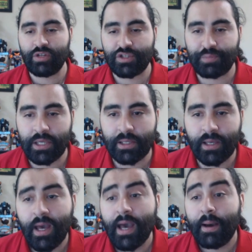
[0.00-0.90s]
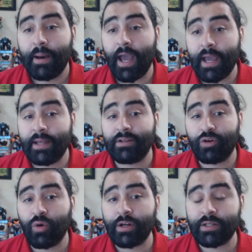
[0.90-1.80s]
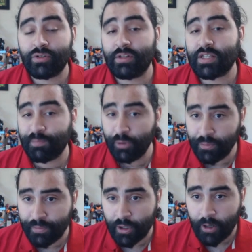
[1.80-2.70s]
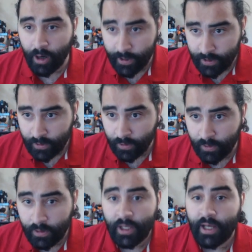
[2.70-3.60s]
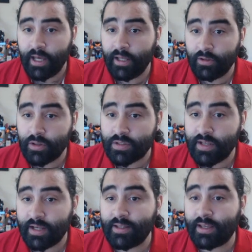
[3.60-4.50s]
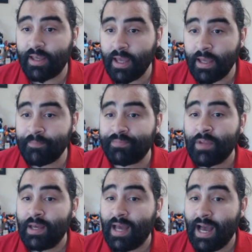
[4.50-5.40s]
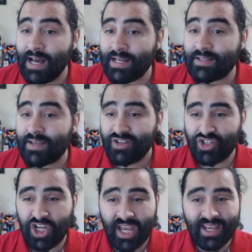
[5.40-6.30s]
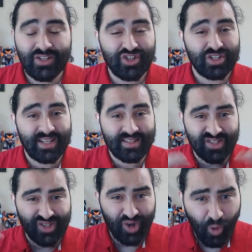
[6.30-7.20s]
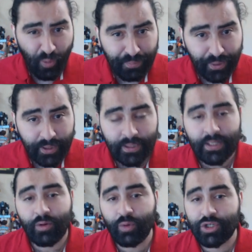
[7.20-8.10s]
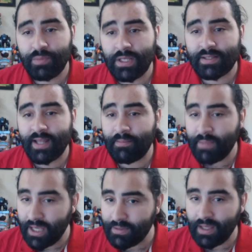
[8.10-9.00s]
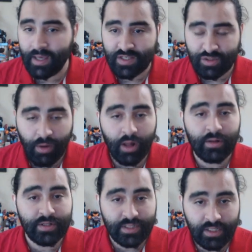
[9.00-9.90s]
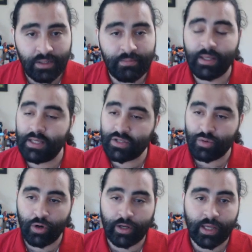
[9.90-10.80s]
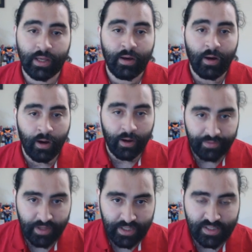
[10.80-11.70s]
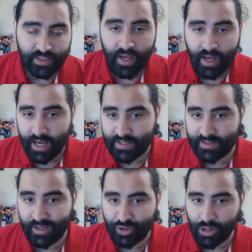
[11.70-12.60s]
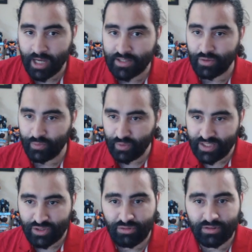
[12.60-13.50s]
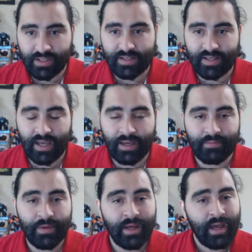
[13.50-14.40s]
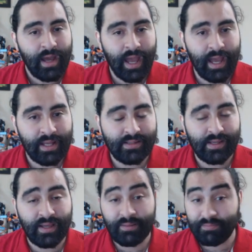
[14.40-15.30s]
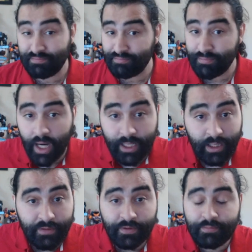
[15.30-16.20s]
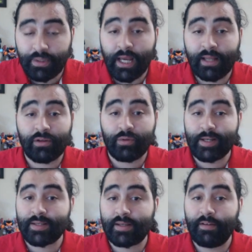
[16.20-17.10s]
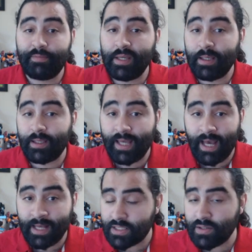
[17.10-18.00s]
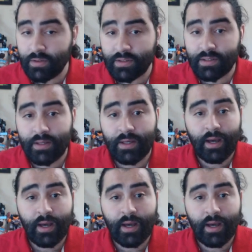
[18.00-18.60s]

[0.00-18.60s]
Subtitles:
we speak. And according to this Bloomberg article, it looks like the game has changed its scope, which means that maybe a smaller team is working on this as they try to retool this game, and it might even be at the risk of being cancelled,